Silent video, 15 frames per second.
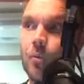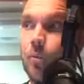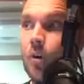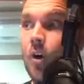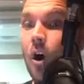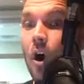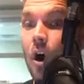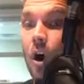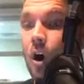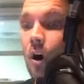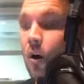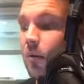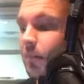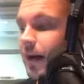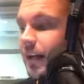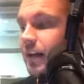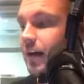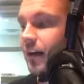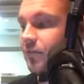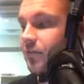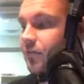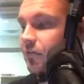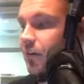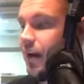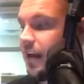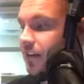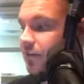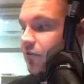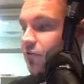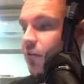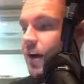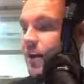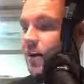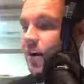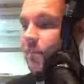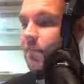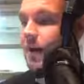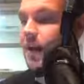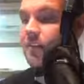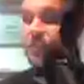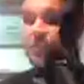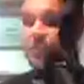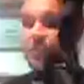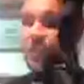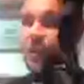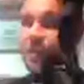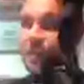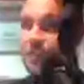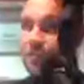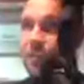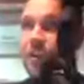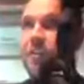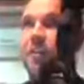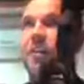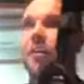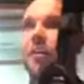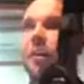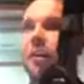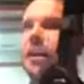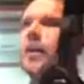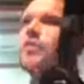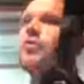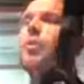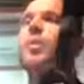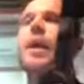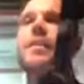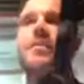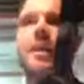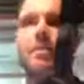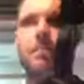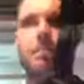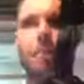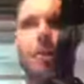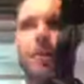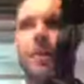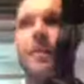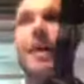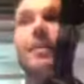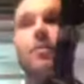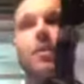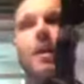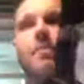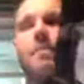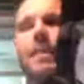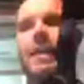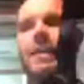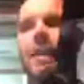We're all, by God's grace, trying our best to love each other. So when I say broken, that's what I mean.